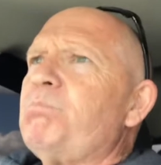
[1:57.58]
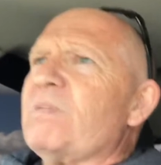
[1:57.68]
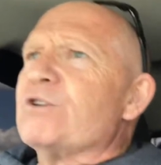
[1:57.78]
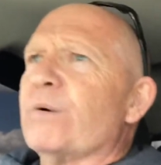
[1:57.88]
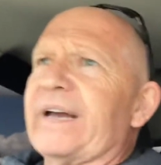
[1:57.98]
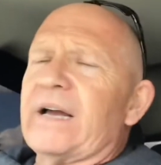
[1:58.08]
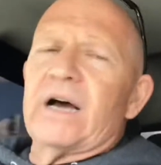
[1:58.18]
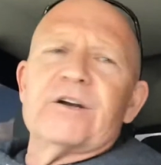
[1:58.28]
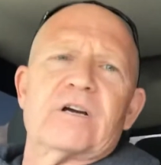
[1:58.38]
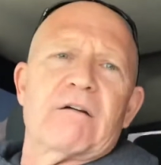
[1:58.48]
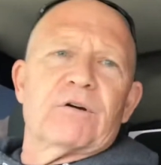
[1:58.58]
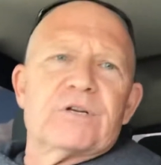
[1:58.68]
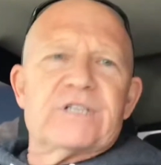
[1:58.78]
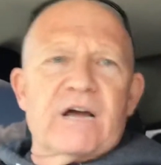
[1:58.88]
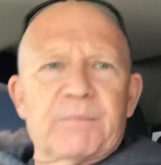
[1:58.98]
doing undercover
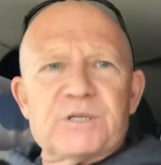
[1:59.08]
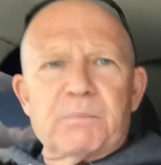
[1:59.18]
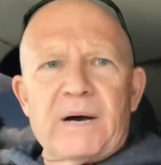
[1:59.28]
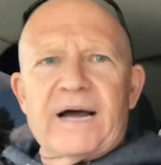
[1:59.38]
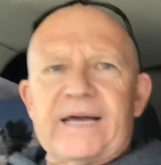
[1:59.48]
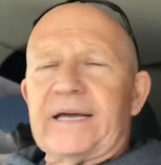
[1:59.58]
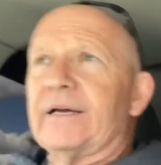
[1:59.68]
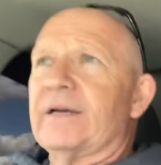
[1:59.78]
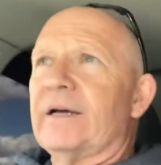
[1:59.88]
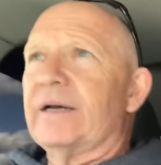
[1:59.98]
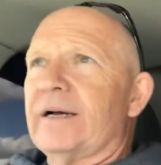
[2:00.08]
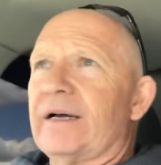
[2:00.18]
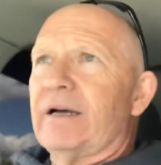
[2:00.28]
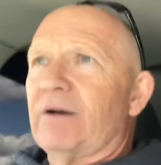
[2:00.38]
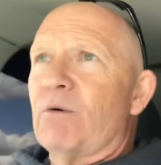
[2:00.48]
assignments, buying
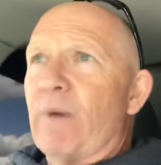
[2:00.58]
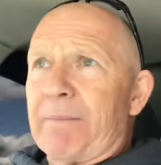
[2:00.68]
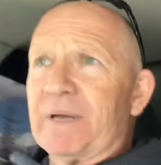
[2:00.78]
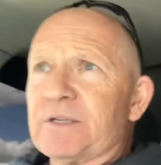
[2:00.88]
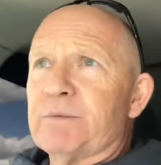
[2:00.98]
weapons,